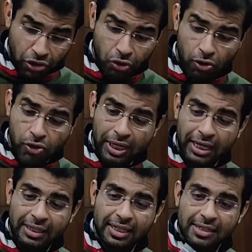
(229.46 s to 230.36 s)
You also
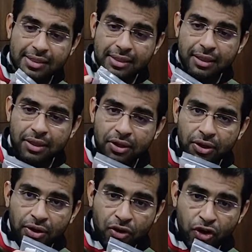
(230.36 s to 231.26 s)
get these
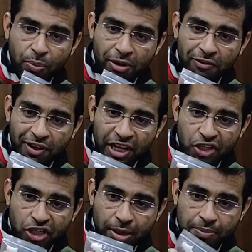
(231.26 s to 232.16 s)
triple
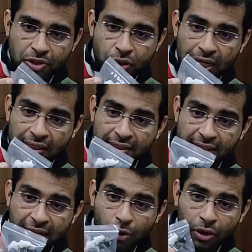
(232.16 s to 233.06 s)
flange tips. You get the
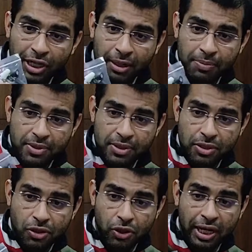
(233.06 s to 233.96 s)
silicone
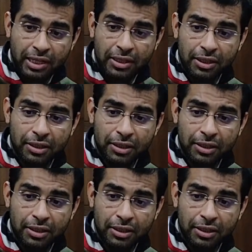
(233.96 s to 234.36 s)
tips. You get